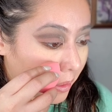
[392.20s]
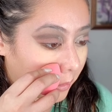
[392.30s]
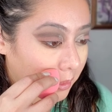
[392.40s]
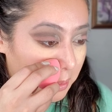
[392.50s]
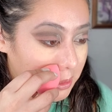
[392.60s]

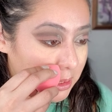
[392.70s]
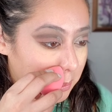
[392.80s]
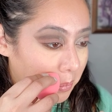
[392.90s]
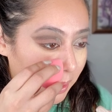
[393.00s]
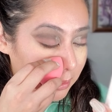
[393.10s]
And I'm
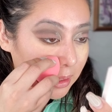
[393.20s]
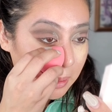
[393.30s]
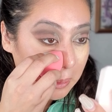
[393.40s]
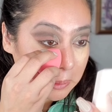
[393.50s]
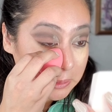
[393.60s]
just blending
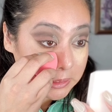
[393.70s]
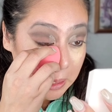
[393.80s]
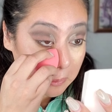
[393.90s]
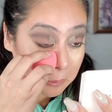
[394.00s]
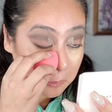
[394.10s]
it
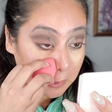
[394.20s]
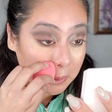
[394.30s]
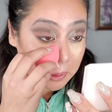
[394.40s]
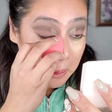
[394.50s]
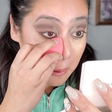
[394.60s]
downward.